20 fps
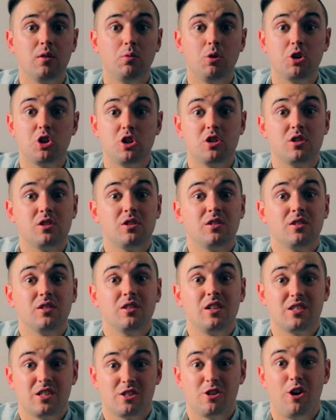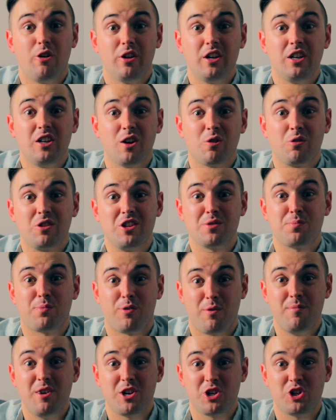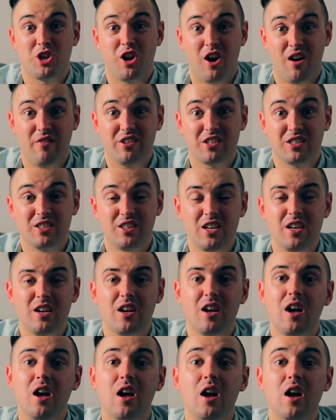this is all in here with his permission, obviously,